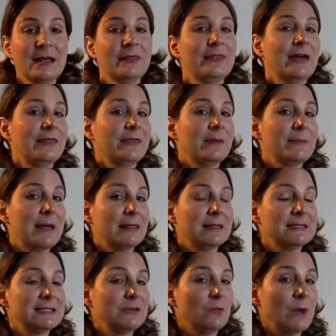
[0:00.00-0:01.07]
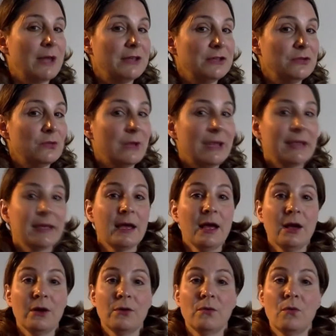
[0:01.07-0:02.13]
Then the melody, when you wake.
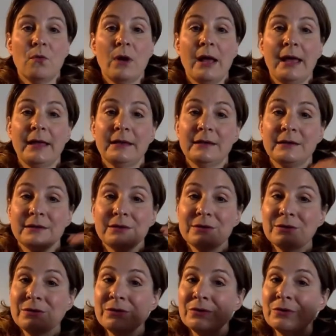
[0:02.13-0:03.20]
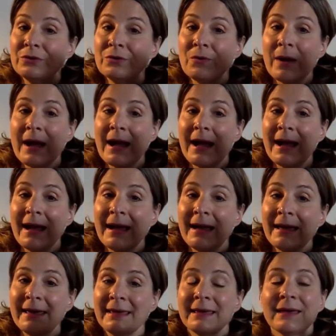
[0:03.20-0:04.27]
When you
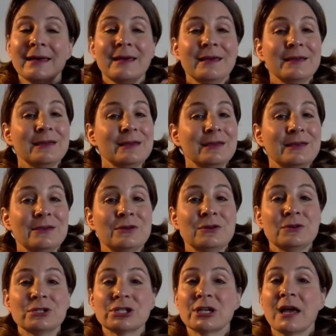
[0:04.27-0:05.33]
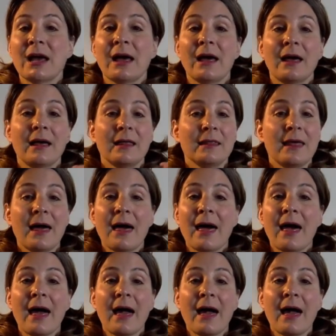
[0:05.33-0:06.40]
wake, you shall
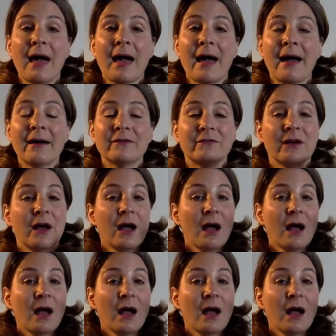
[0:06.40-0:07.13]
have